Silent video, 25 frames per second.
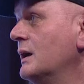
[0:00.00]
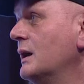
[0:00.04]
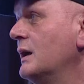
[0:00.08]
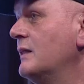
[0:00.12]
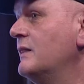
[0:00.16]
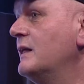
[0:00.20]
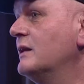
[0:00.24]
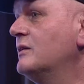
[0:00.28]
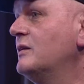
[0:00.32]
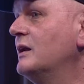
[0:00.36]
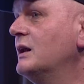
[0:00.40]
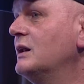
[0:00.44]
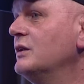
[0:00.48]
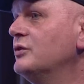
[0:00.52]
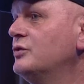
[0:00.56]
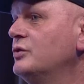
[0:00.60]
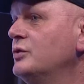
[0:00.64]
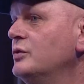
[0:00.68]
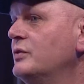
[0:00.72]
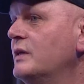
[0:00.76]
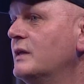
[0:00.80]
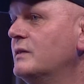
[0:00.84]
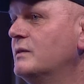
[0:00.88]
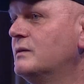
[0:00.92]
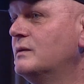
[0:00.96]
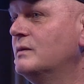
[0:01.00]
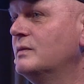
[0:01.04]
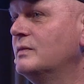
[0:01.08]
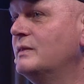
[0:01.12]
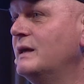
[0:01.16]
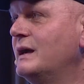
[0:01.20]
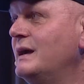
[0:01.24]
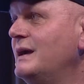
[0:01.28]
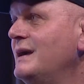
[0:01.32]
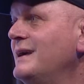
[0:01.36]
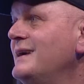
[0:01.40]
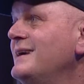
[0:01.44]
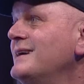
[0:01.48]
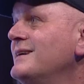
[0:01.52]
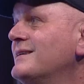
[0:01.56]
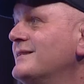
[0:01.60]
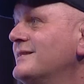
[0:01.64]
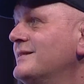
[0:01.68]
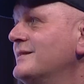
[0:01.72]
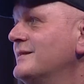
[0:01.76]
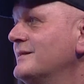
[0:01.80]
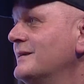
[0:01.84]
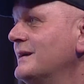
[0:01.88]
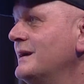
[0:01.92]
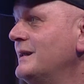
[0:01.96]
and that tells you that there
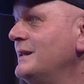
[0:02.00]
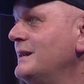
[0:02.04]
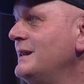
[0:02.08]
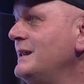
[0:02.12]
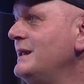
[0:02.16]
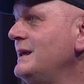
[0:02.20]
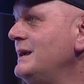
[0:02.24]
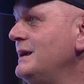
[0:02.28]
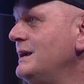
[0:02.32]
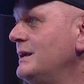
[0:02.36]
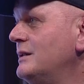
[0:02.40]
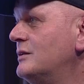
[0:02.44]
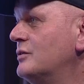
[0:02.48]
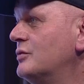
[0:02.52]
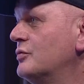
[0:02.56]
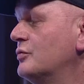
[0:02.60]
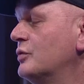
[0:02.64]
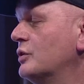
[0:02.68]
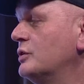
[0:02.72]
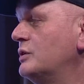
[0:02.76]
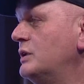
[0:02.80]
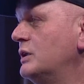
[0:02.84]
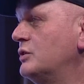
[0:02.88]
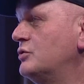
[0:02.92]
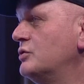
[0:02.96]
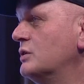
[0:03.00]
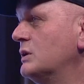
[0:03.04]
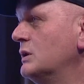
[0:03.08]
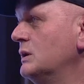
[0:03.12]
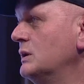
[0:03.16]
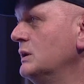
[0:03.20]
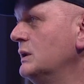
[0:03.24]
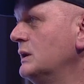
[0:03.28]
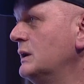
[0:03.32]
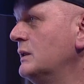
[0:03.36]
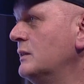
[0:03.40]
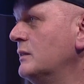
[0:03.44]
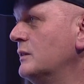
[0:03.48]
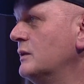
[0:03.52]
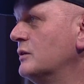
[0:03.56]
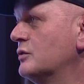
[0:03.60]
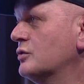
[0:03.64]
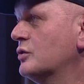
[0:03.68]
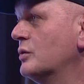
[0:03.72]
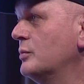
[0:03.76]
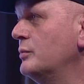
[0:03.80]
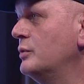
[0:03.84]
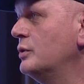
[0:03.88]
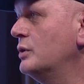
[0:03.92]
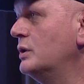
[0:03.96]
is a need for digital in this
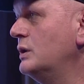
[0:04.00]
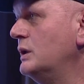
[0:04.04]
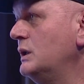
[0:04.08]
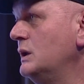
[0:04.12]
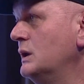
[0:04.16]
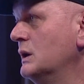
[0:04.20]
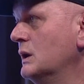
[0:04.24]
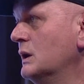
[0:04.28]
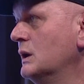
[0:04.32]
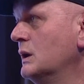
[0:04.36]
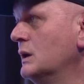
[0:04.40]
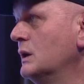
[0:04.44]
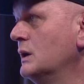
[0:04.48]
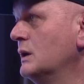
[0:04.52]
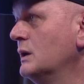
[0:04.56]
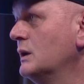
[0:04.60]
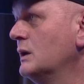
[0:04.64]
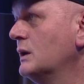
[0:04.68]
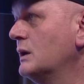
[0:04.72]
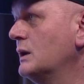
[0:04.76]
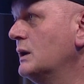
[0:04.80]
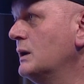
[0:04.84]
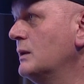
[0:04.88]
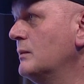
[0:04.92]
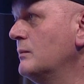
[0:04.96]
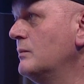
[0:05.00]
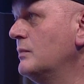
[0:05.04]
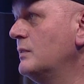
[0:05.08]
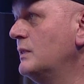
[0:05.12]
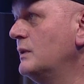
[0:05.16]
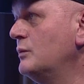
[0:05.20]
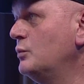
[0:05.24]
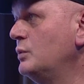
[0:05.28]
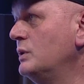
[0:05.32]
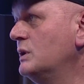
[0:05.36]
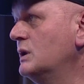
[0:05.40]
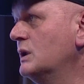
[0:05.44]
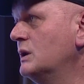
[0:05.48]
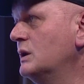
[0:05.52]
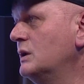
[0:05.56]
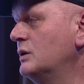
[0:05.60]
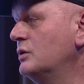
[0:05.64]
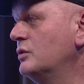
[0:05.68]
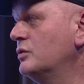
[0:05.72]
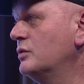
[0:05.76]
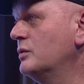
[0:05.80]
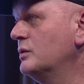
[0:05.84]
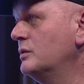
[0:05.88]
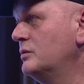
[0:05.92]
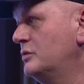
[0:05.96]
community that we can
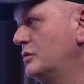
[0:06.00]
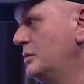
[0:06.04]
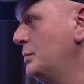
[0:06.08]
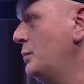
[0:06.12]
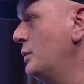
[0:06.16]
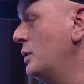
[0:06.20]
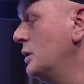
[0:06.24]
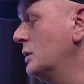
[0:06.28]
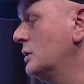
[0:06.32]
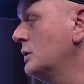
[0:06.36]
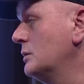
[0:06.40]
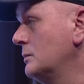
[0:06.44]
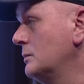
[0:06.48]
support.